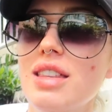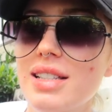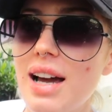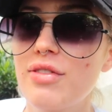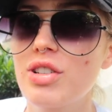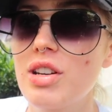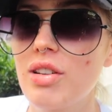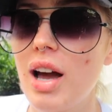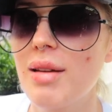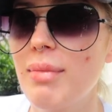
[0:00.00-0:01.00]
that this
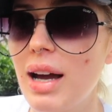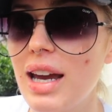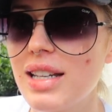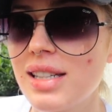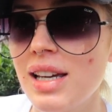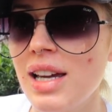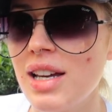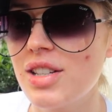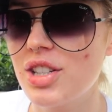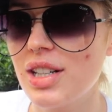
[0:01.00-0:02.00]
afternoon I might
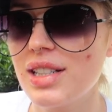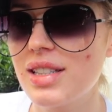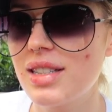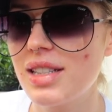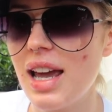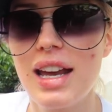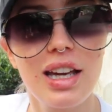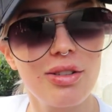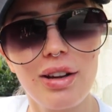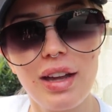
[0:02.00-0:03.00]
just hang
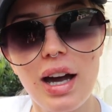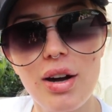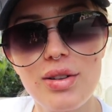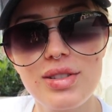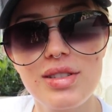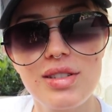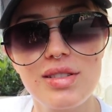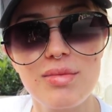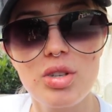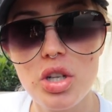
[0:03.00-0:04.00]
out around the house, do
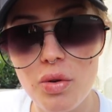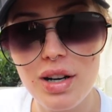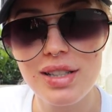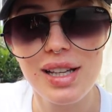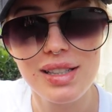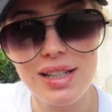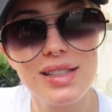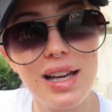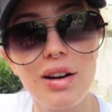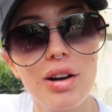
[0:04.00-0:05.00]
some chores, as I
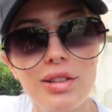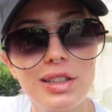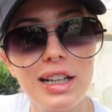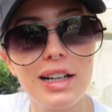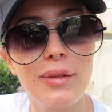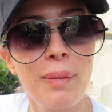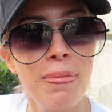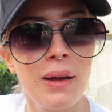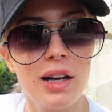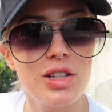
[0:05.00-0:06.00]
said earlier.
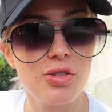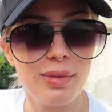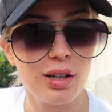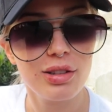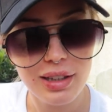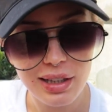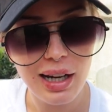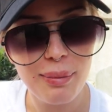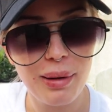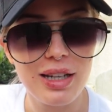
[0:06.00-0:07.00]
I'm gonna do a bit of
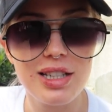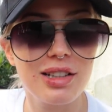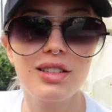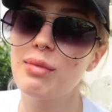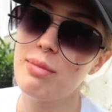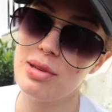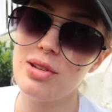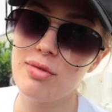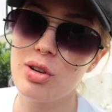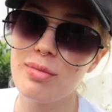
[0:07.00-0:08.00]
cleanup. I need to clean my
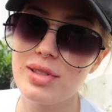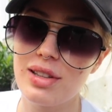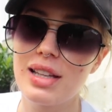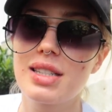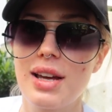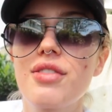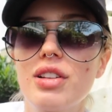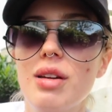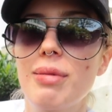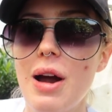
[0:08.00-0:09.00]
beauty room, so that's
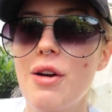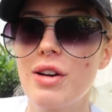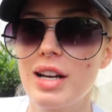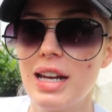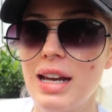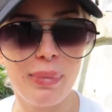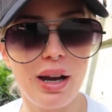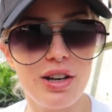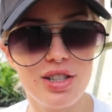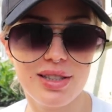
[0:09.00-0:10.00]
definitely a priority.
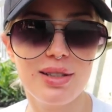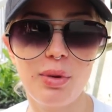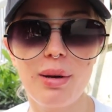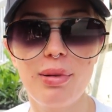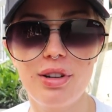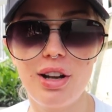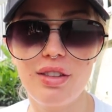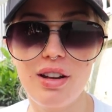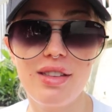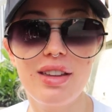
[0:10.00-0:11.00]
But I just did want to put it out
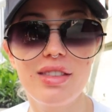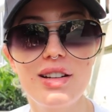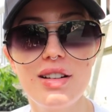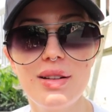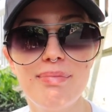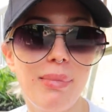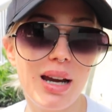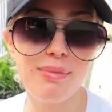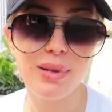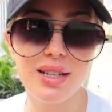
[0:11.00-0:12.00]
there that there
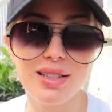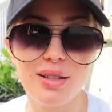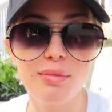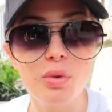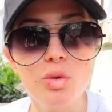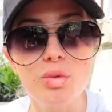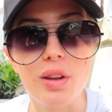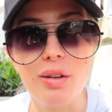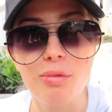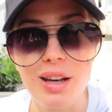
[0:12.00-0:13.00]
might be some, ooh,
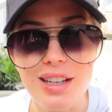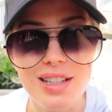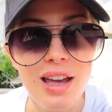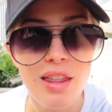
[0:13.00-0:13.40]
that wind.